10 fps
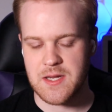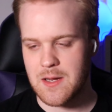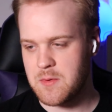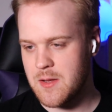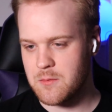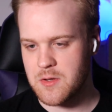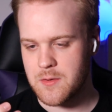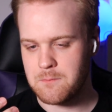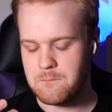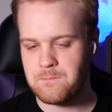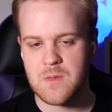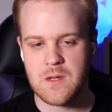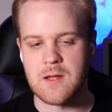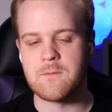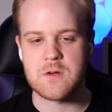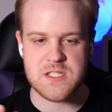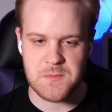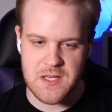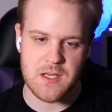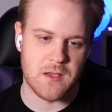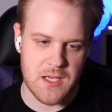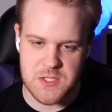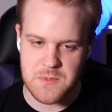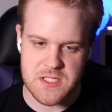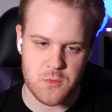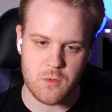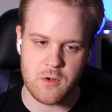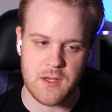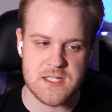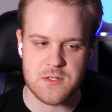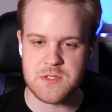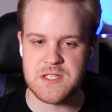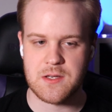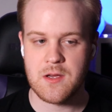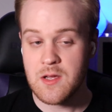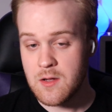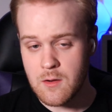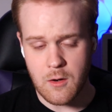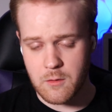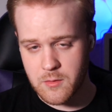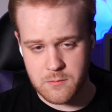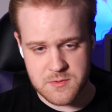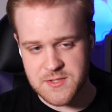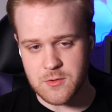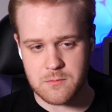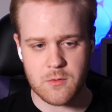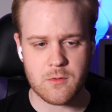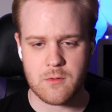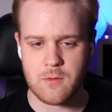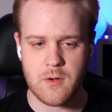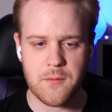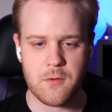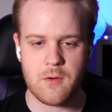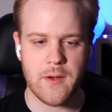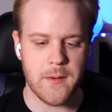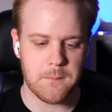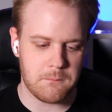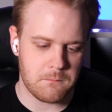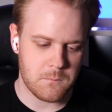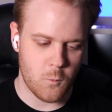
Like I've been able to convert speaking engagements or consulting over Zoom or, or other um,